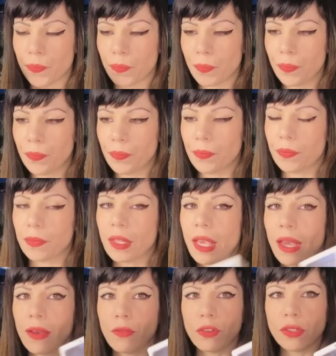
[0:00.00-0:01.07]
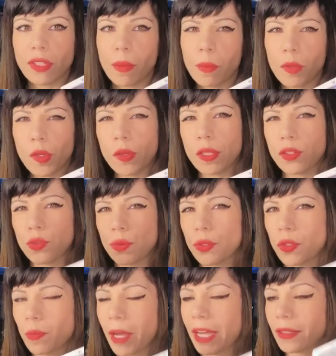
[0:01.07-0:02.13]
Mm -hmm. For some of you, this
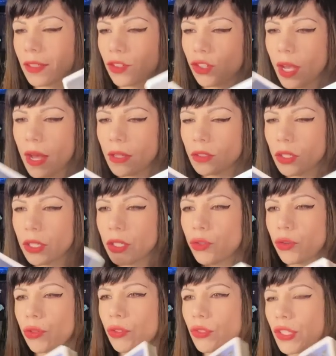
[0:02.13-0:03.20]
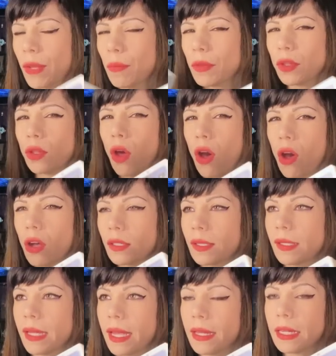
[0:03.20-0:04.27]
roots back to childhood, or there's some
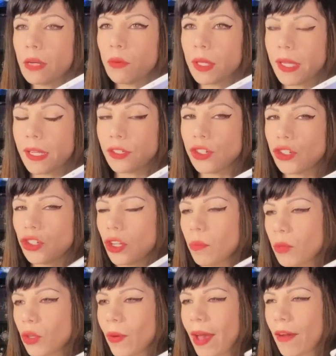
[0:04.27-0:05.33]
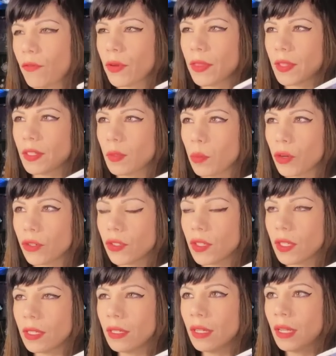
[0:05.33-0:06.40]
long-standing relationship you have with this
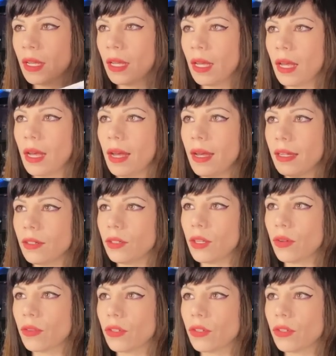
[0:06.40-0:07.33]
person. I don't know.